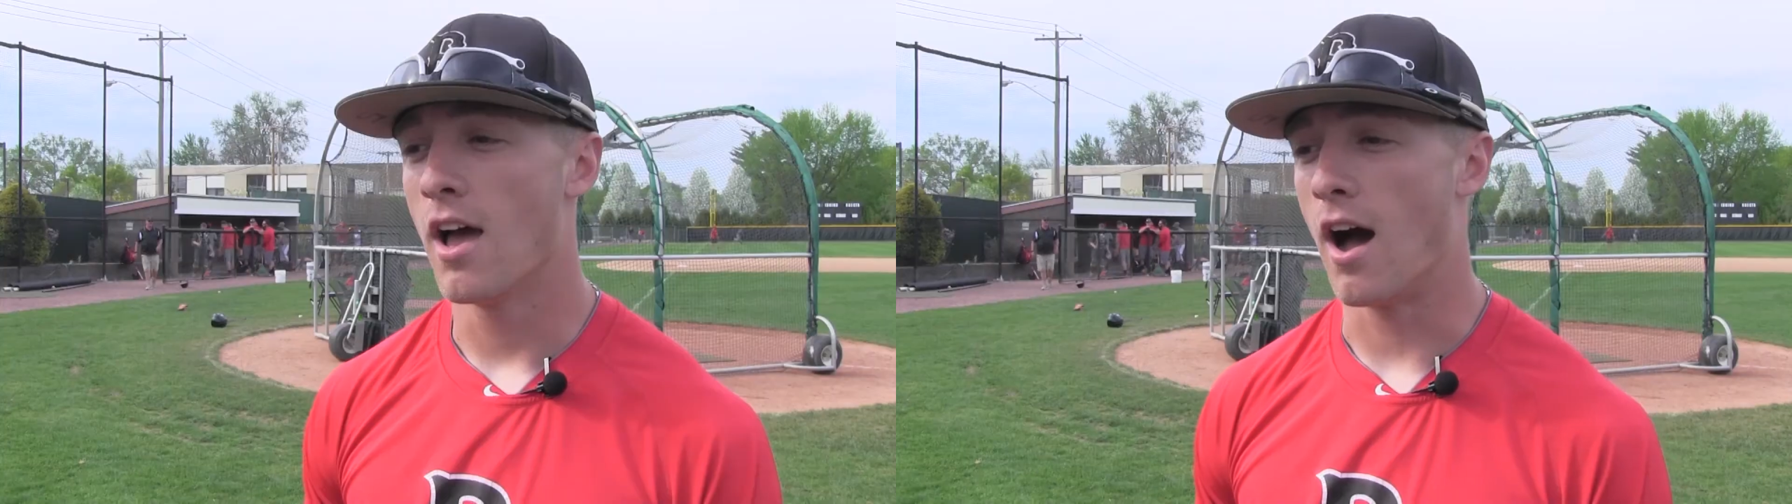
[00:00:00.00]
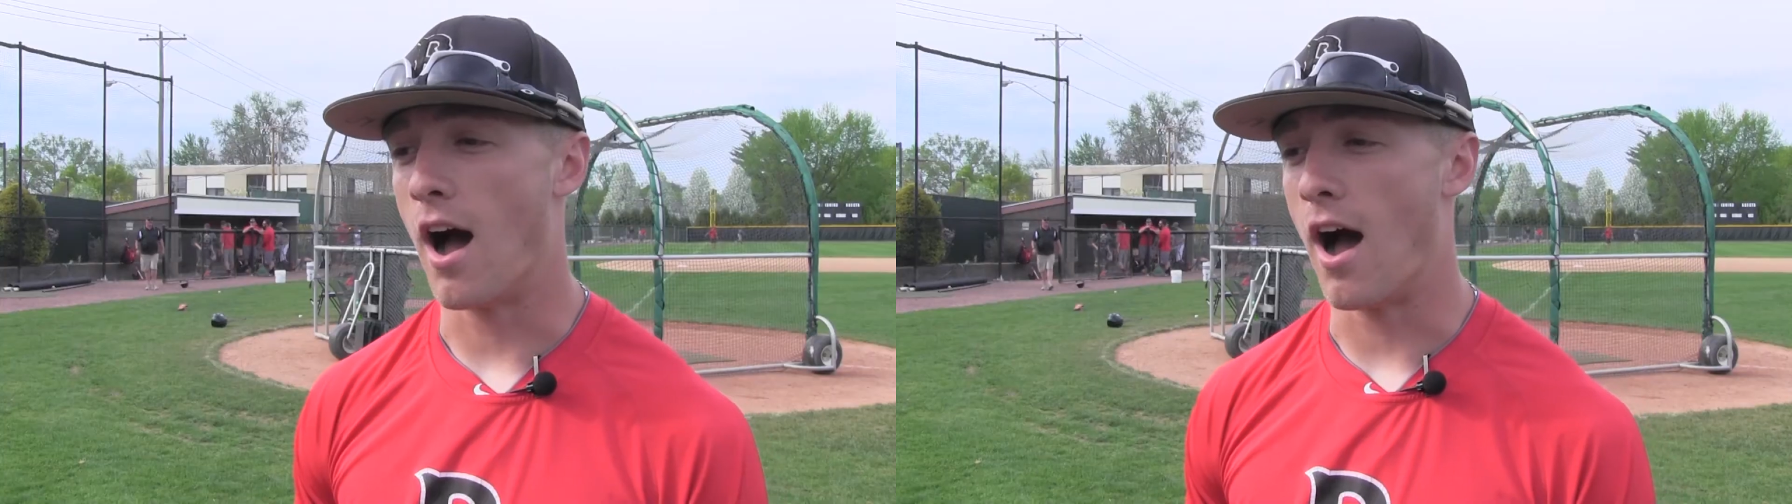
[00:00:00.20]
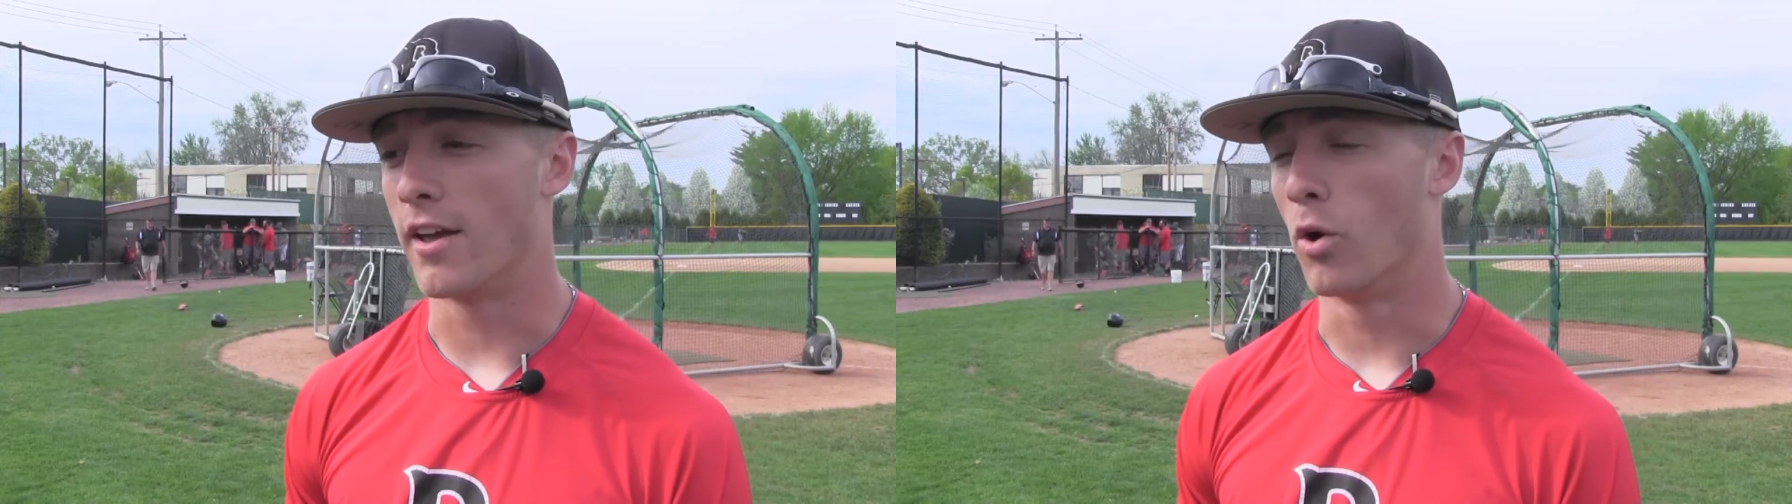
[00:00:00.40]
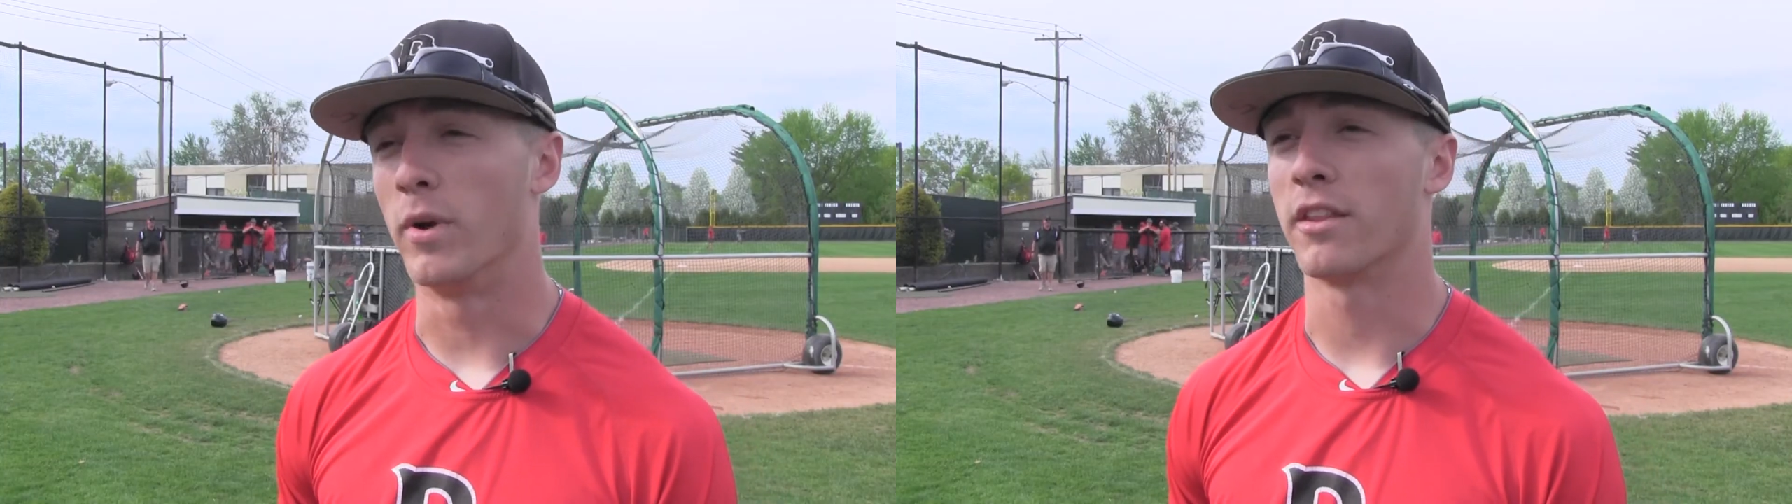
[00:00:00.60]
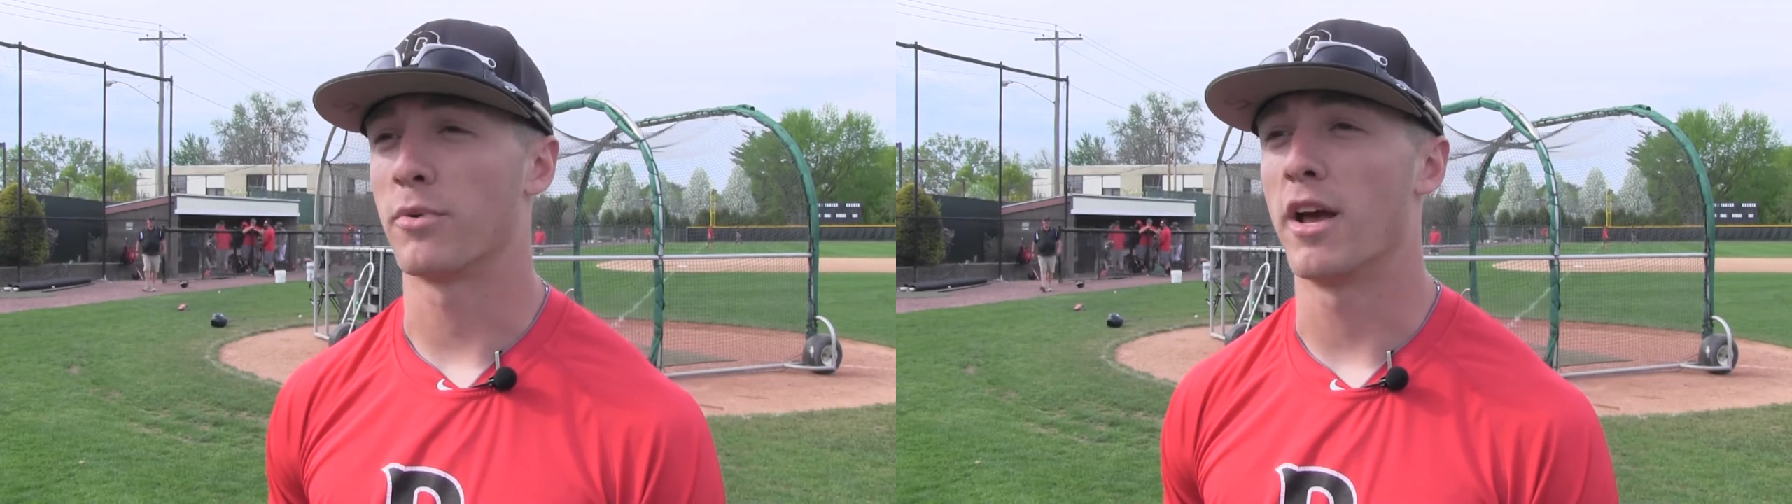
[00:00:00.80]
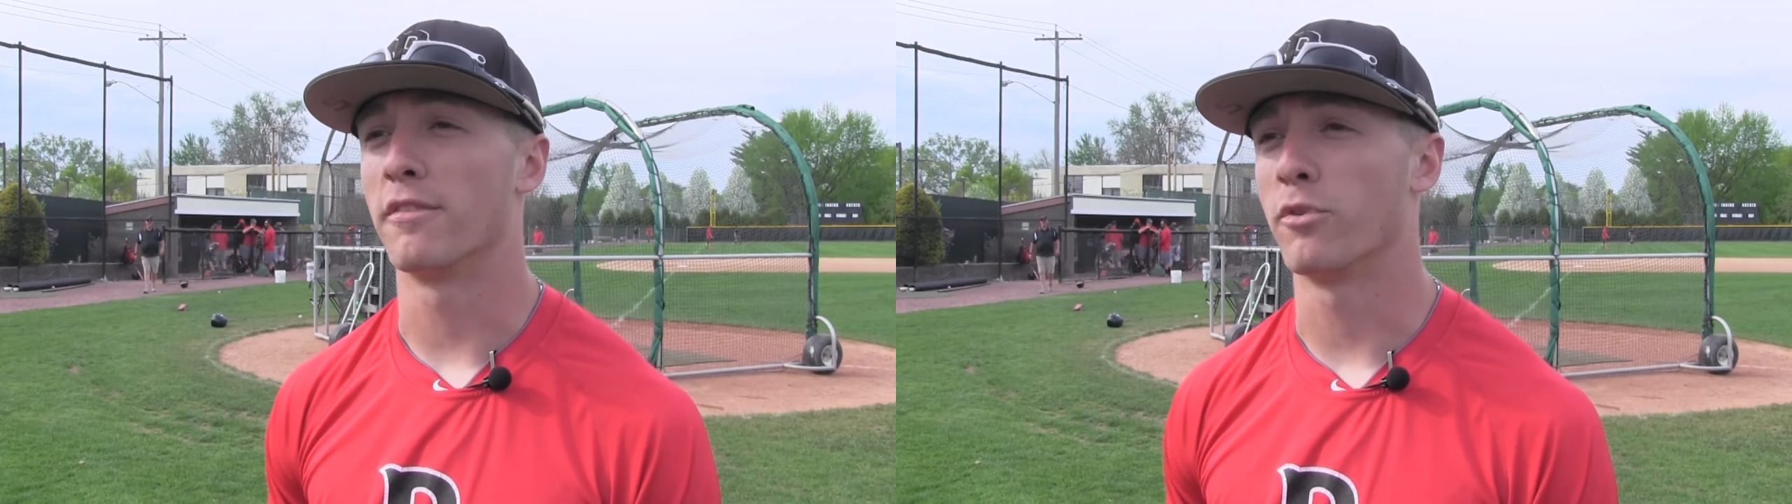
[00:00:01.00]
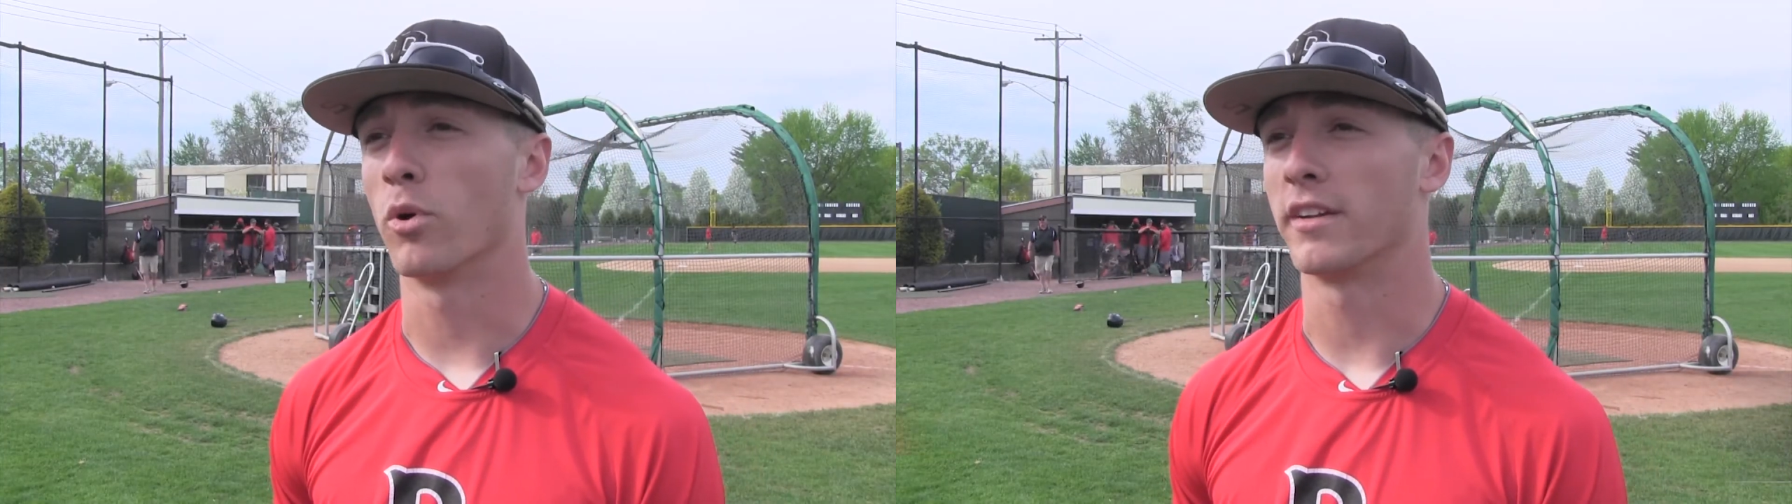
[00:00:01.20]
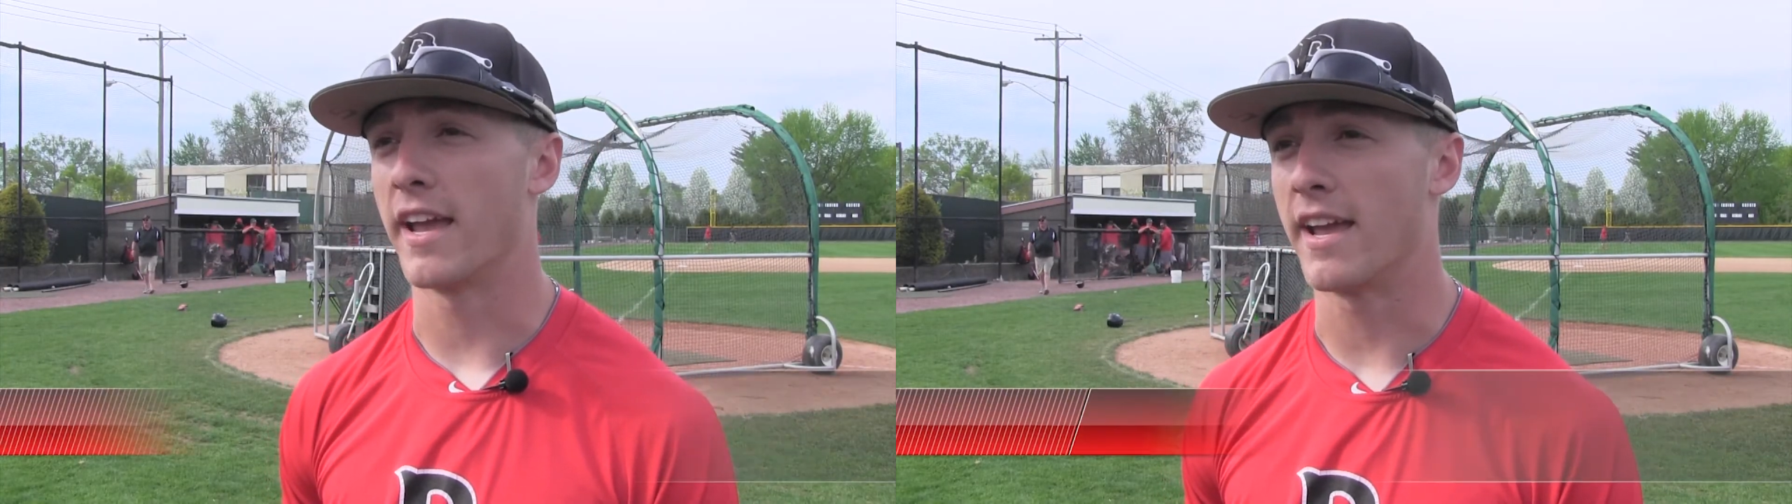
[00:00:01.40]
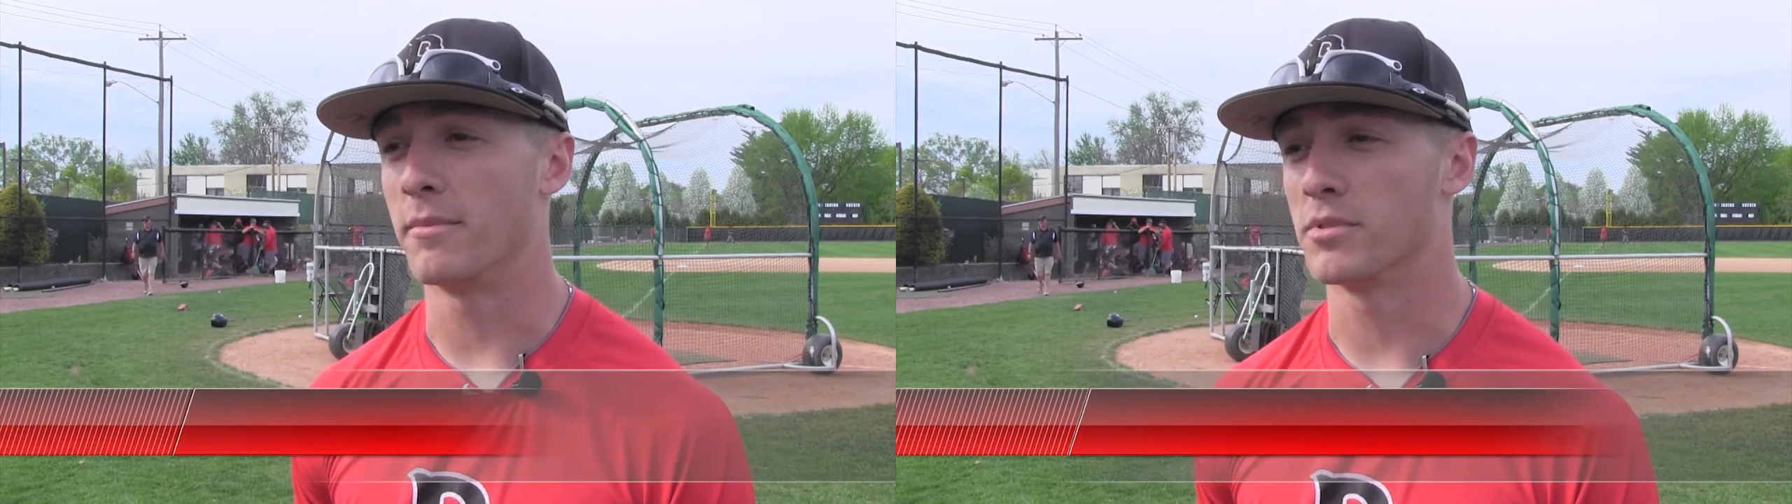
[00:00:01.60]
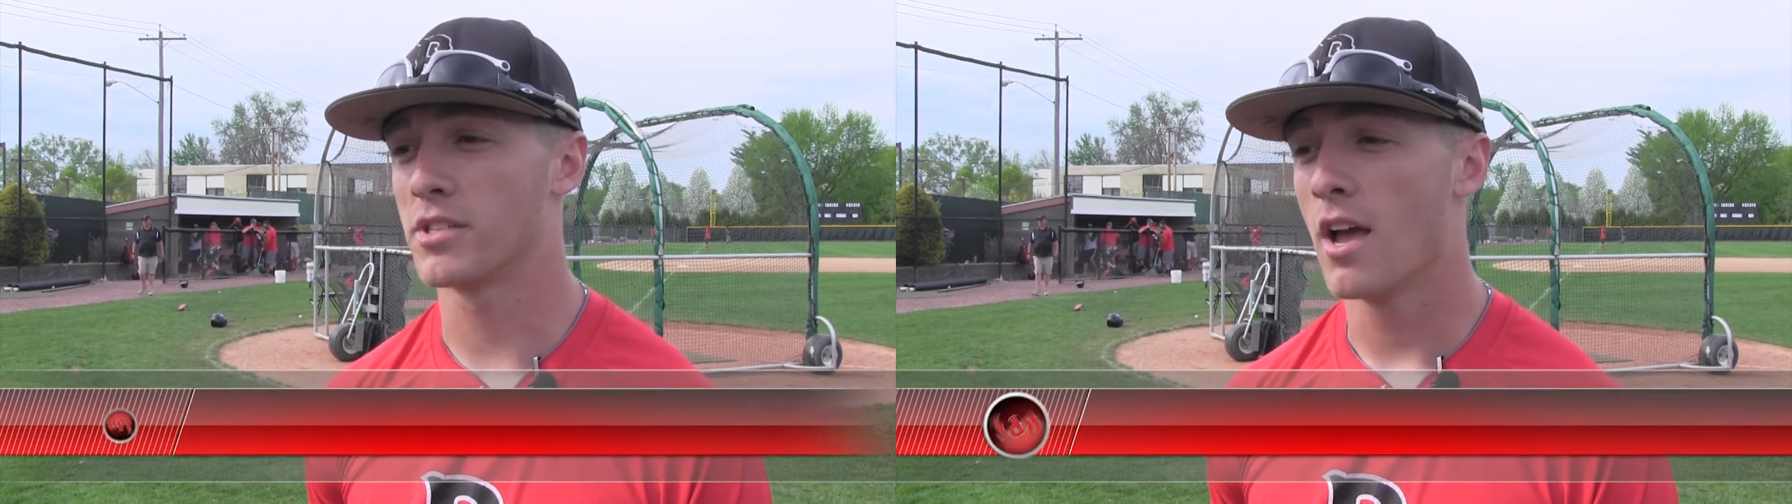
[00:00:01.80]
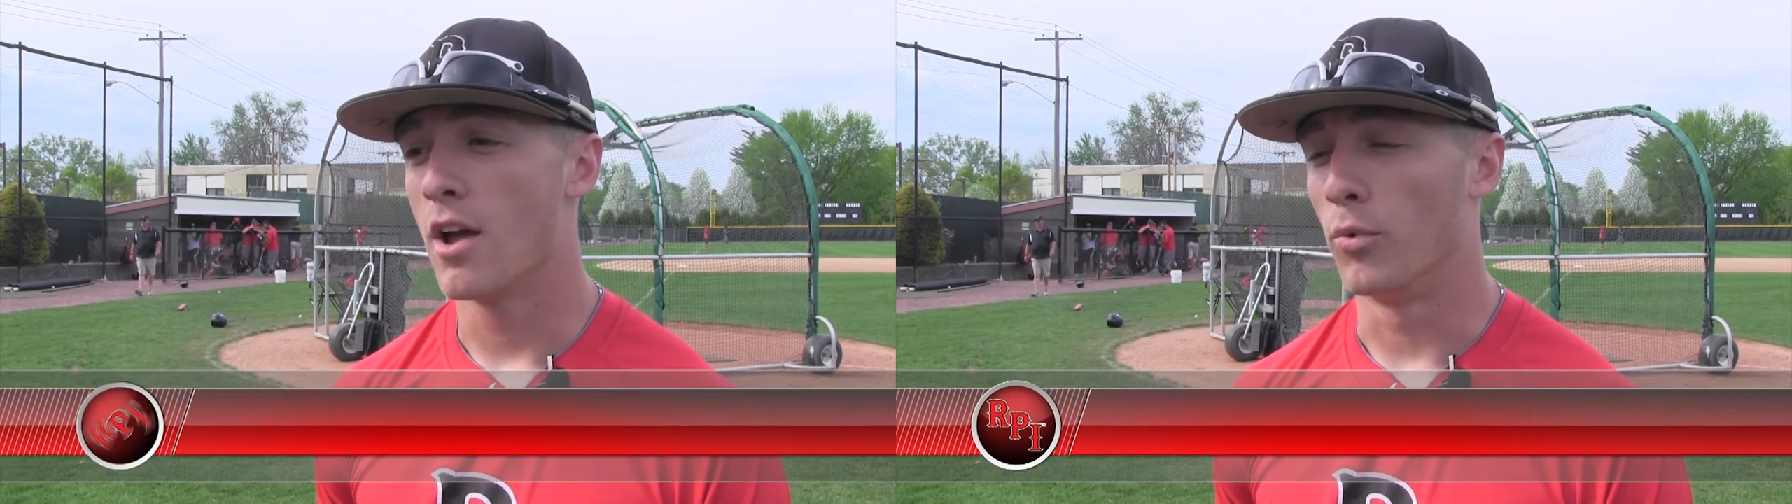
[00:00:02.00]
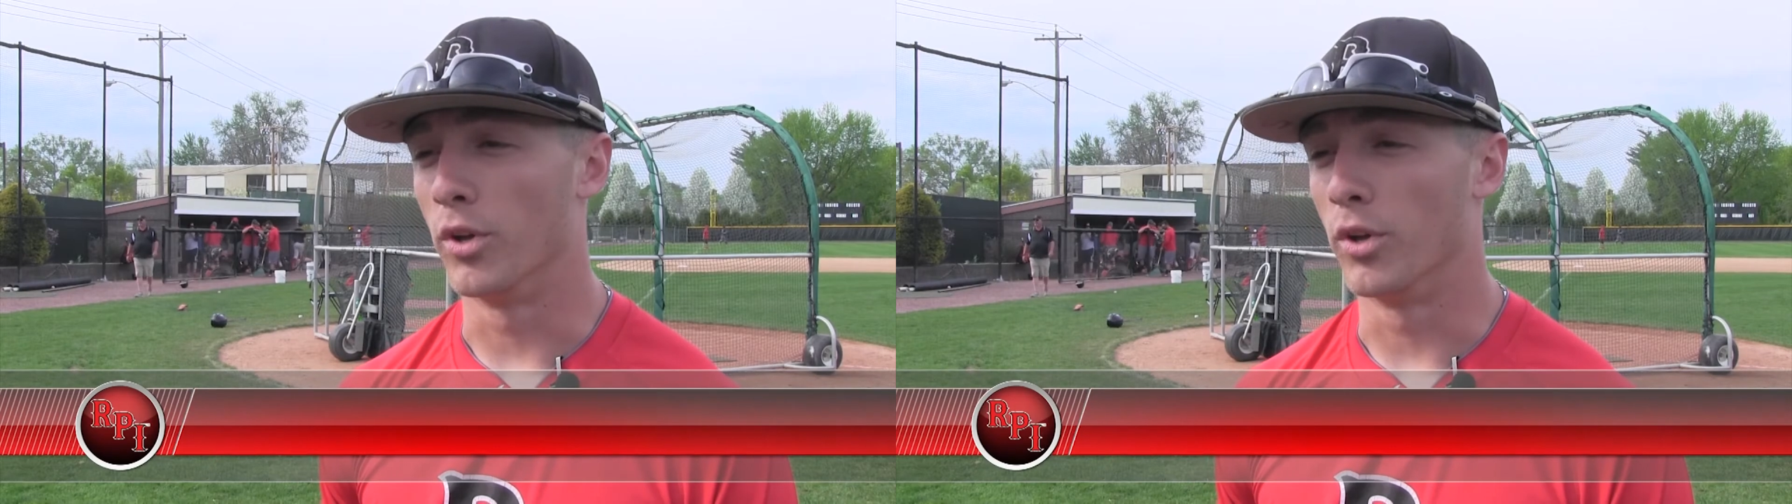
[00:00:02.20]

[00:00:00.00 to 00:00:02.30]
Winning 3 out of 4 games